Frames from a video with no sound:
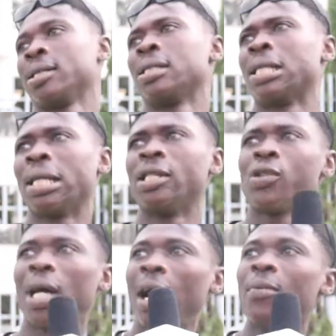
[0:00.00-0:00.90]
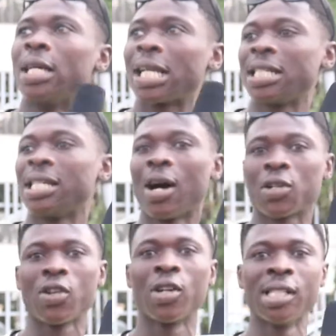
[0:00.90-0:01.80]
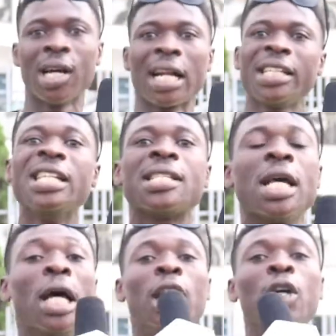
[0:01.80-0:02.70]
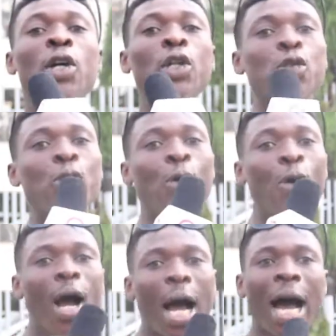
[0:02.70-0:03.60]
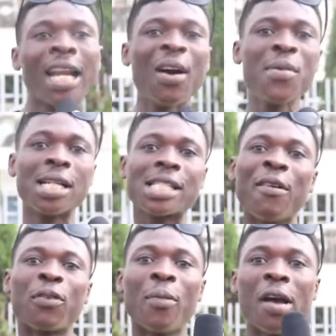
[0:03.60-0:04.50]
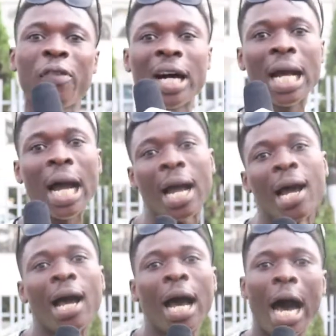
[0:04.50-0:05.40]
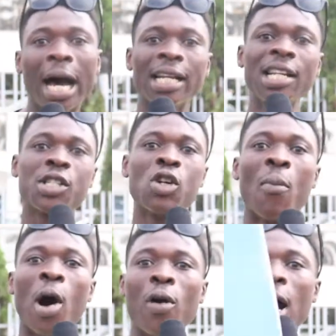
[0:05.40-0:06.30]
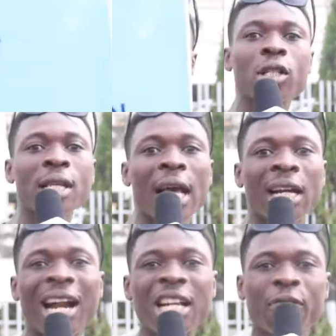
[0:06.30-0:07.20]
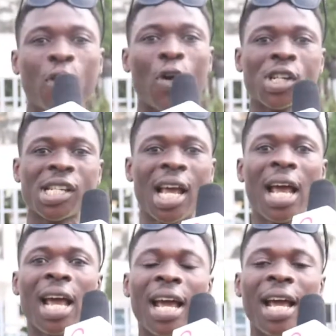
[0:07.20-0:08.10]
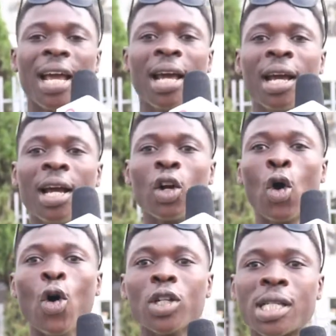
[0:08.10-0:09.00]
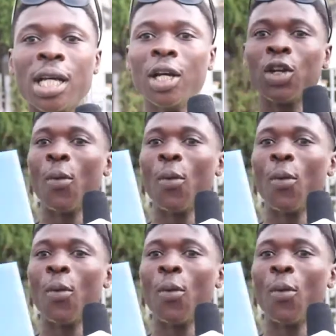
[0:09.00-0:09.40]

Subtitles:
What do I have to say to Big Brother Nigeria? That if you allow me enter the house, not only now, at least it will allow me escape from my father. At least no more go and cut grass for goat. No